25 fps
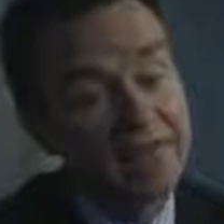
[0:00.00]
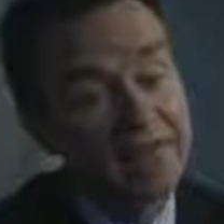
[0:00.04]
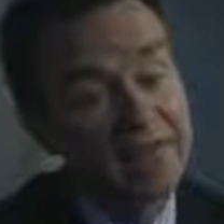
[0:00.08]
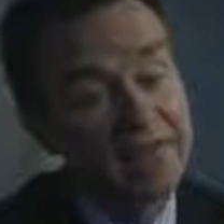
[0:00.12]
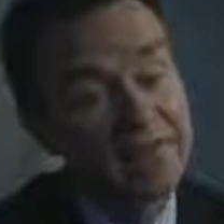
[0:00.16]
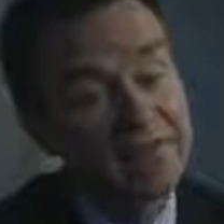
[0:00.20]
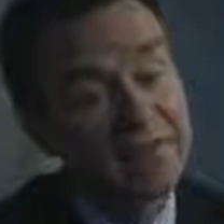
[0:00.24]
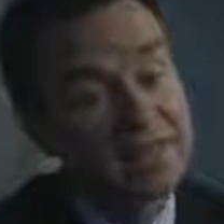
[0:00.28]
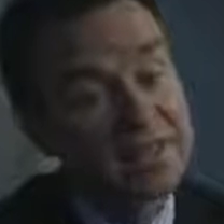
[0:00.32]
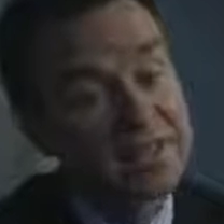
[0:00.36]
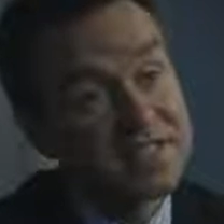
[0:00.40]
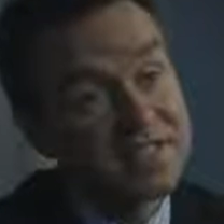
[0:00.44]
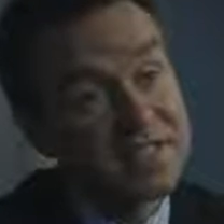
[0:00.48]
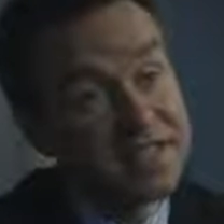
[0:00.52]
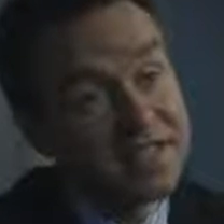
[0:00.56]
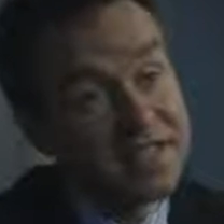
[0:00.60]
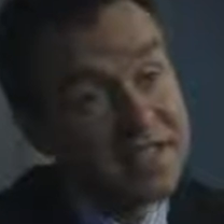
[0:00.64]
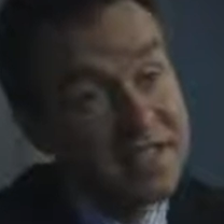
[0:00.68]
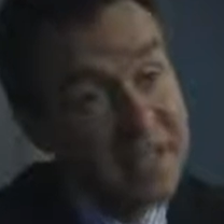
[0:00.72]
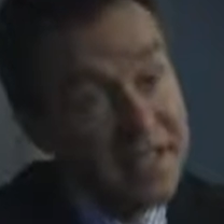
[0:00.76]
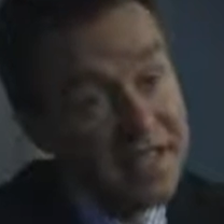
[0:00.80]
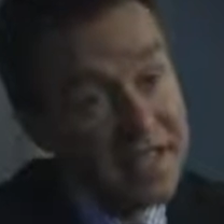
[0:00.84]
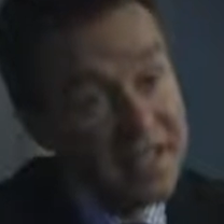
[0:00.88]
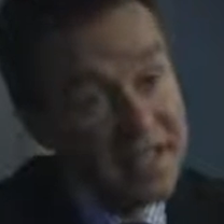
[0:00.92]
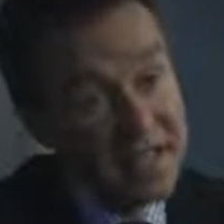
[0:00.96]
Different
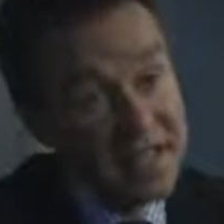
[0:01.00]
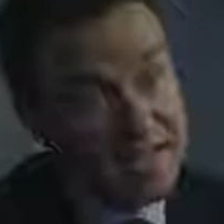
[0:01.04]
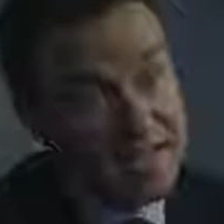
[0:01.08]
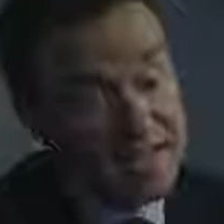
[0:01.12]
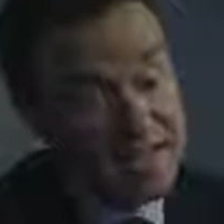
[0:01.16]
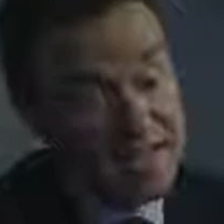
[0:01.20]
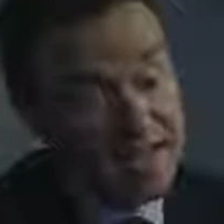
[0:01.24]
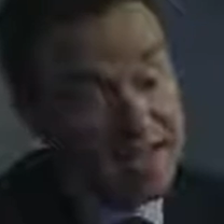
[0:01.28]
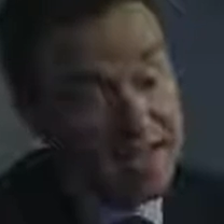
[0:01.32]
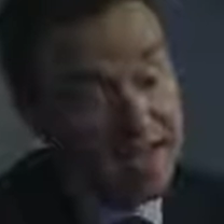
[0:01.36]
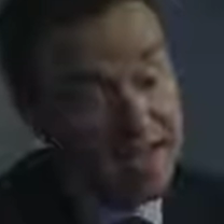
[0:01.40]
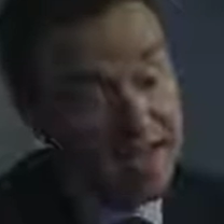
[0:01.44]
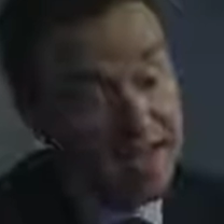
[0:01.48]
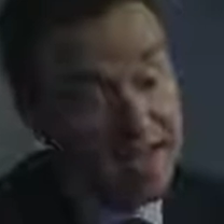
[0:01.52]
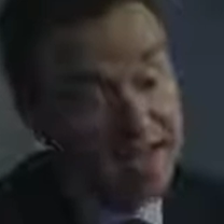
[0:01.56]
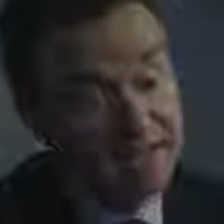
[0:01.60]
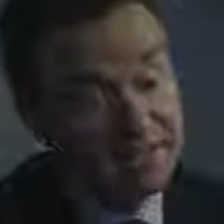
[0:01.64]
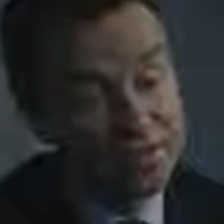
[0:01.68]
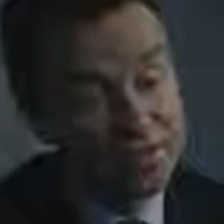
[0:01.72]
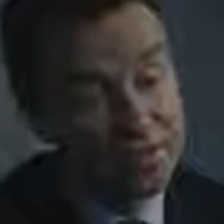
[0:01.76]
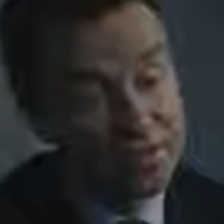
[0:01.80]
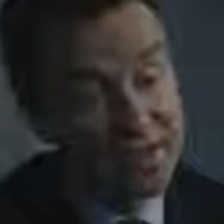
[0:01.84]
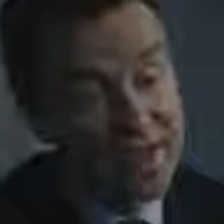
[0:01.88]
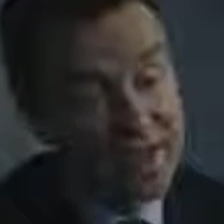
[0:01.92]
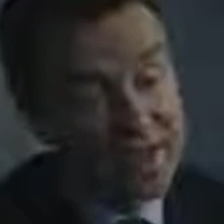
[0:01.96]
skin,
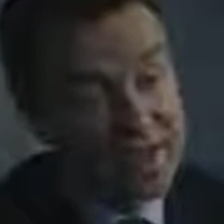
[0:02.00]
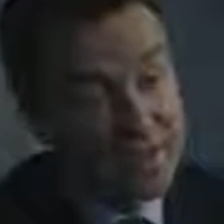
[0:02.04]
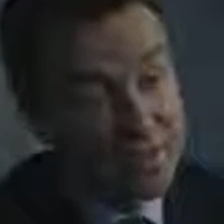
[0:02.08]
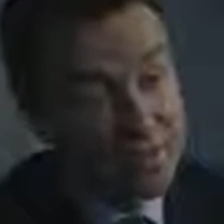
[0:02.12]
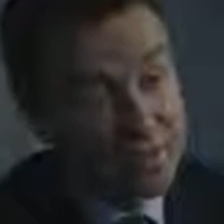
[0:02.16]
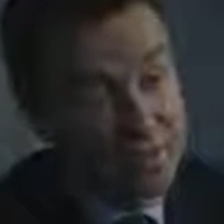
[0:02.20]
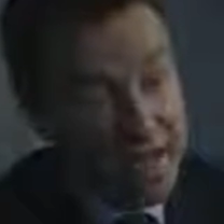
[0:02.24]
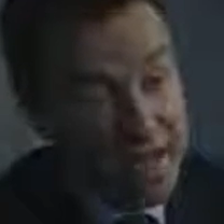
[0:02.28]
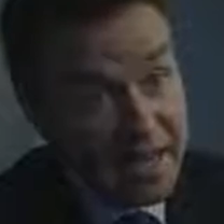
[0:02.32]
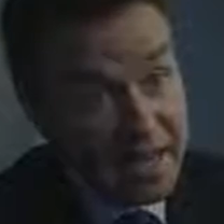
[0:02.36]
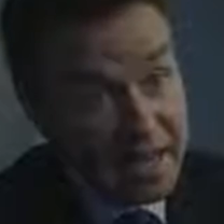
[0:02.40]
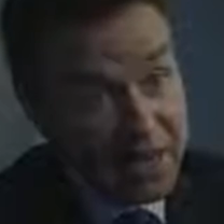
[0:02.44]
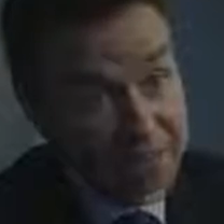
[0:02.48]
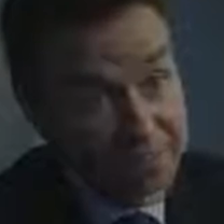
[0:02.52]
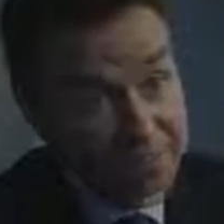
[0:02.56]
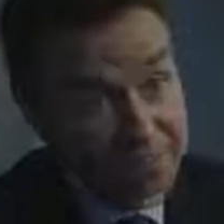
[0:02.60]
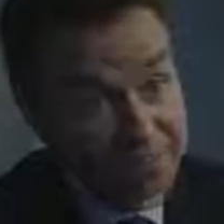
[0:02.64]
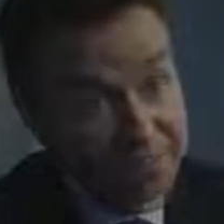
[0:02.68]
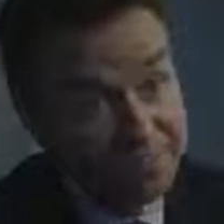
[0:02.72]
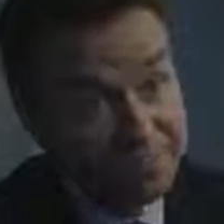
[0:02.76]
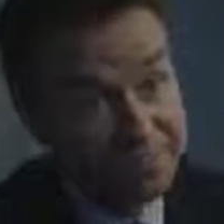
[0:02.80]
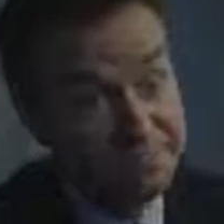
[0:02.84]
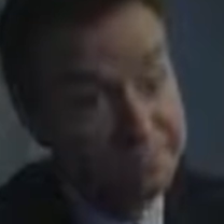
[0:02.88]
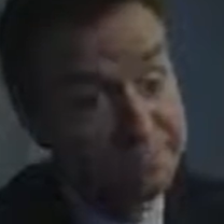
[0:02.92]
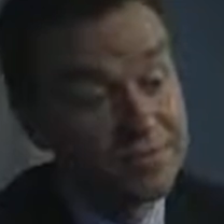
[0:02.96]
genetic
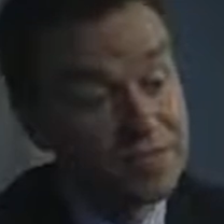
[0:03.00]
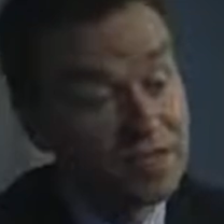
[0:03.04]
makeups,